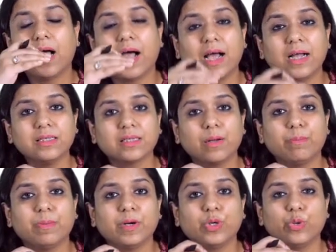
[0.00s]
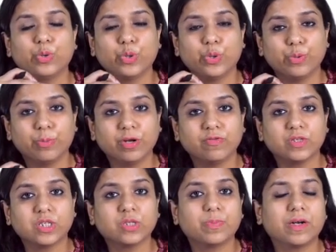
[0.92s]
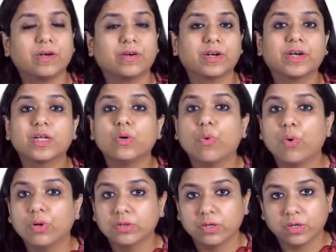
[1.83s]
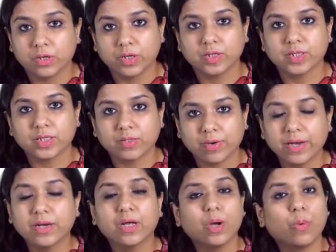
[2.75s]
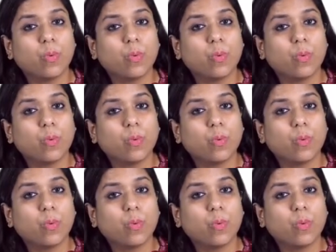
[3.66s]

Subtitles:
as compared to tumor which is penetrating all the layers, right?